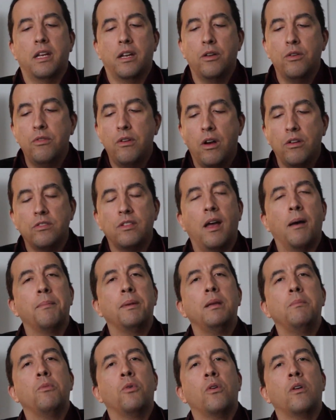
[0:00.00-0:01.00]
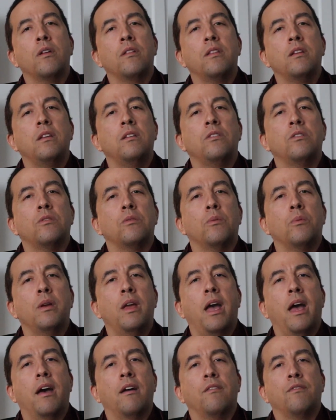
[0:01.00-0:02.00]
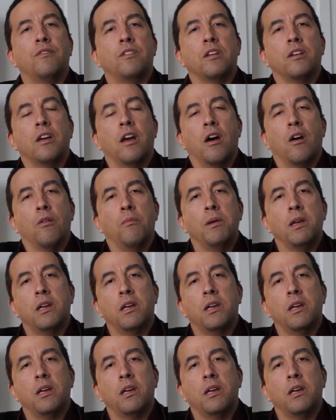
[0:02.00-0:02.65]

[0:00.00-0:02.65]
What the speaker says: And who knows how many more of these we have to go,